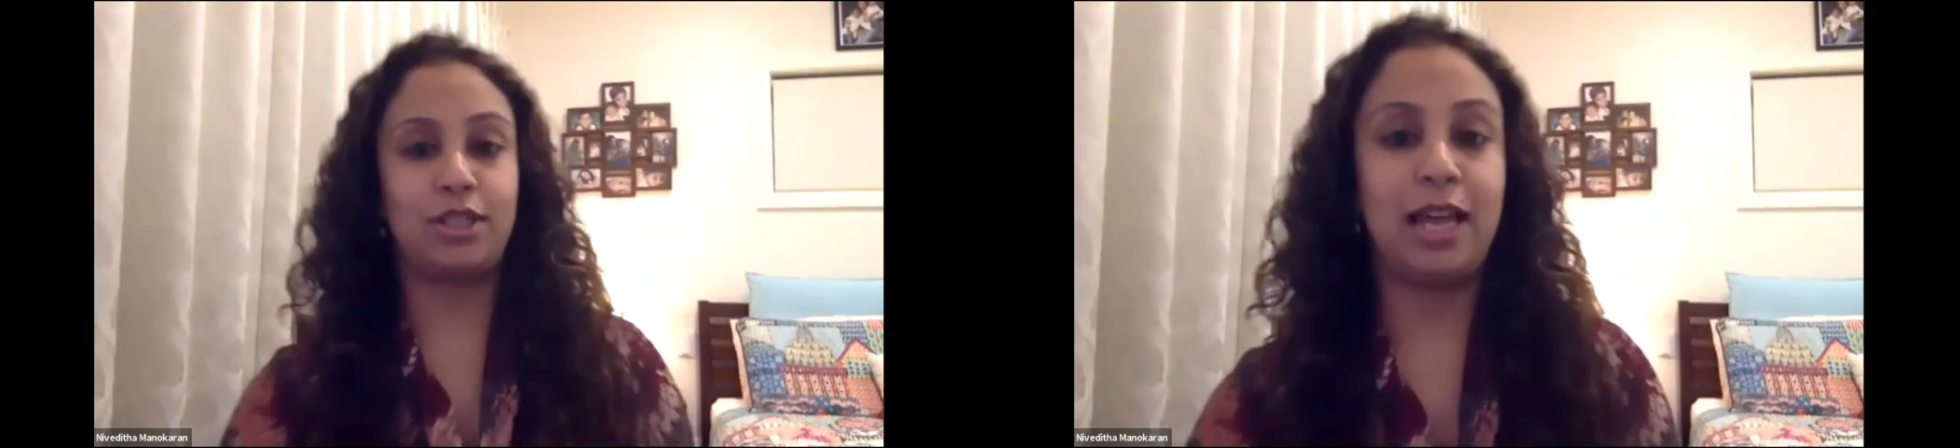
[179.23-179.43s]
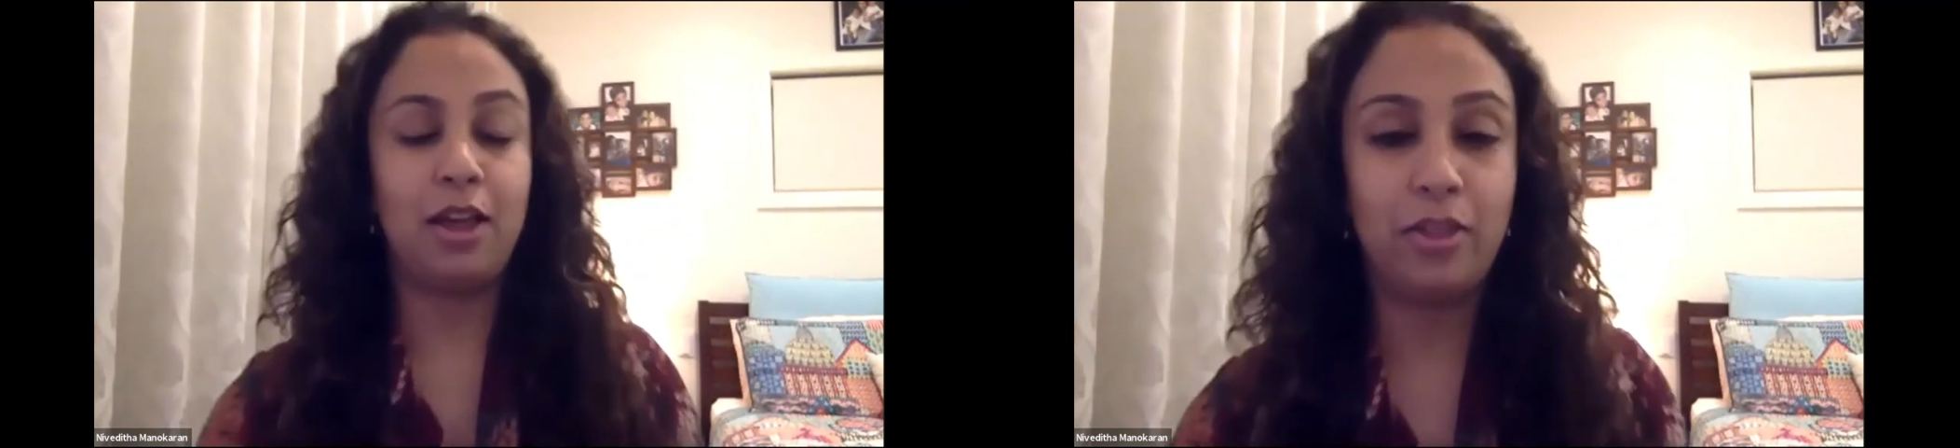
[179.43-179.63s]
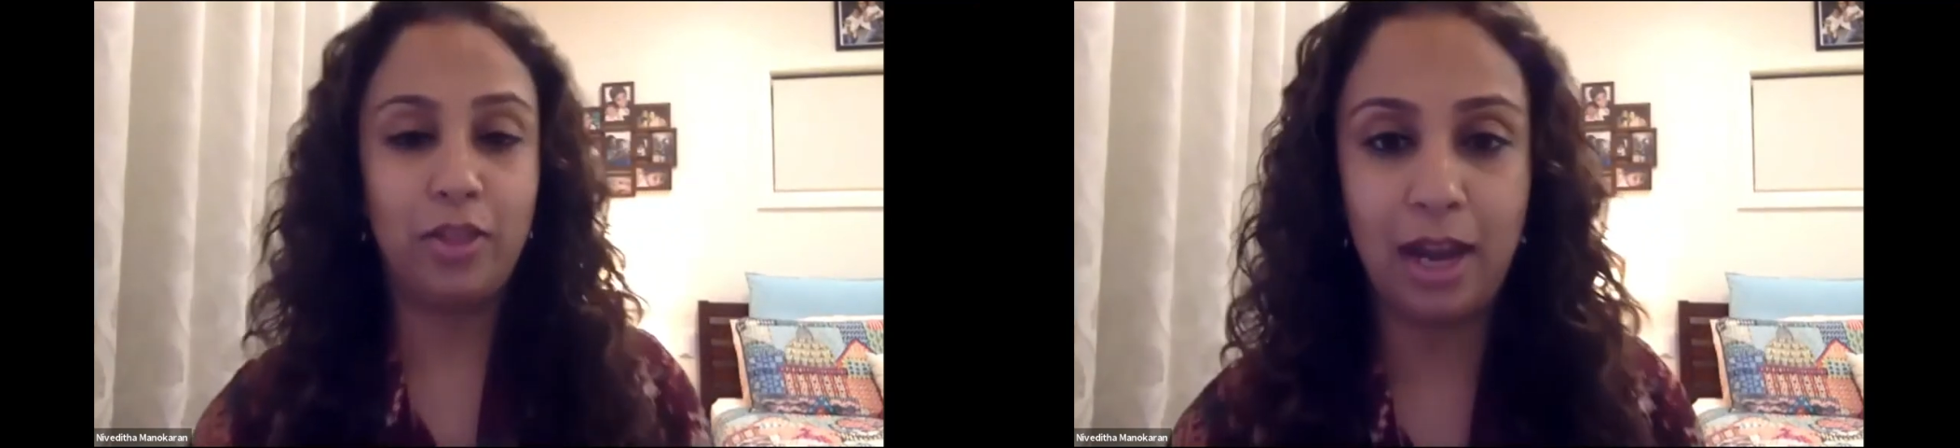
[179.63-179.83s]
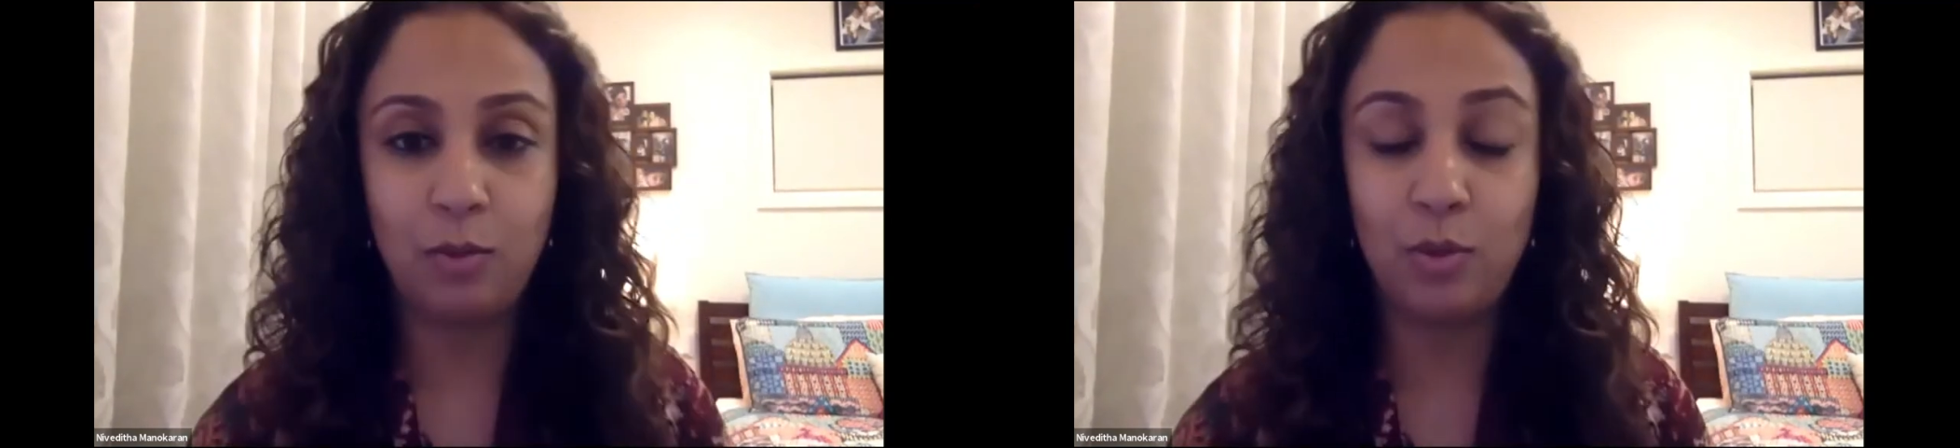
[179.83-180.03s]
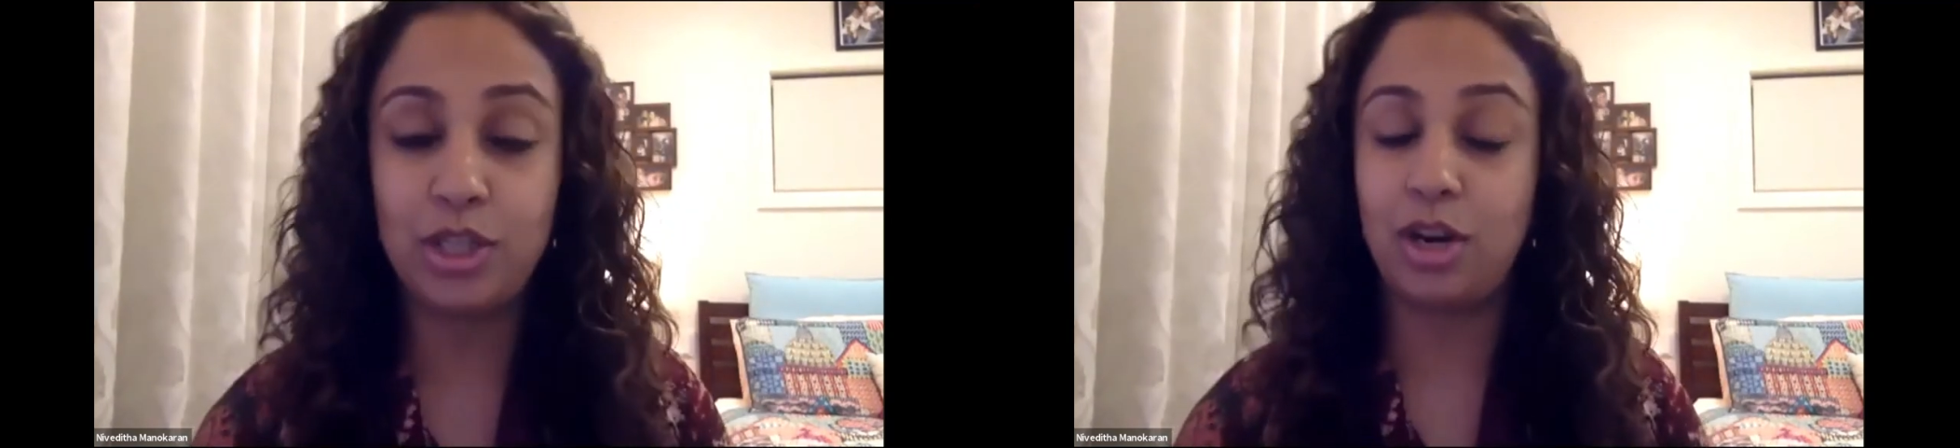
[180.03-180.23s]
down
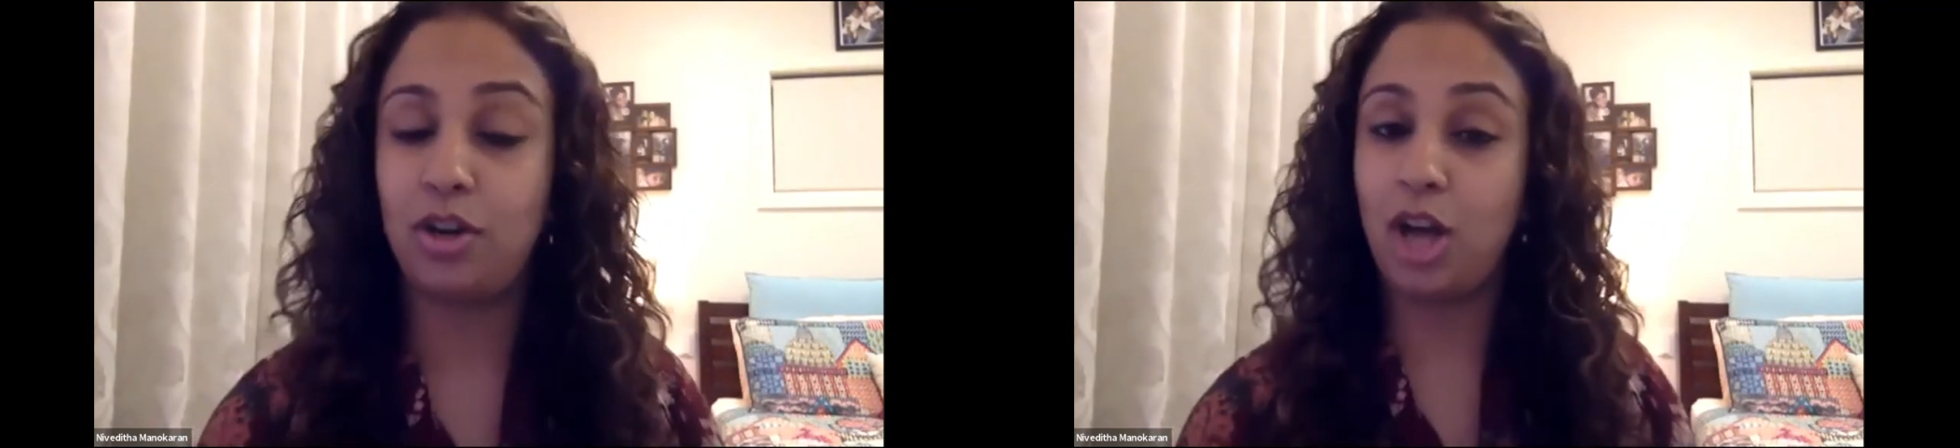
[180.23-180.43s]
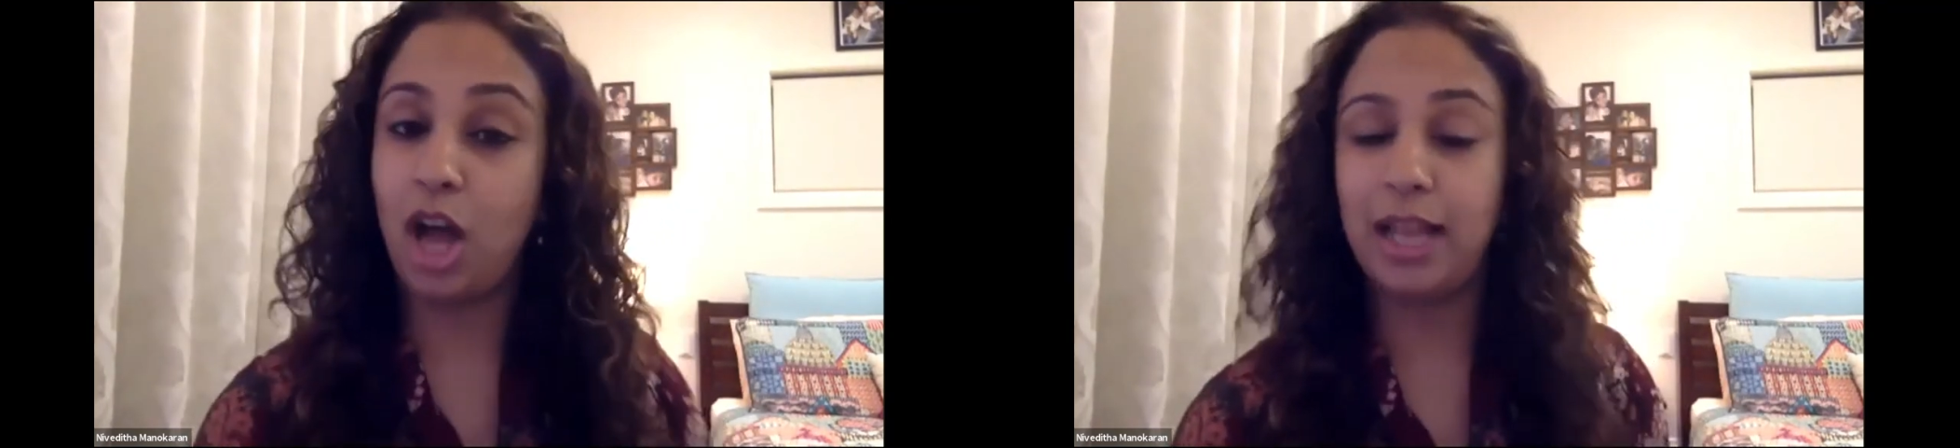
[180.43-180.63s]
there which are not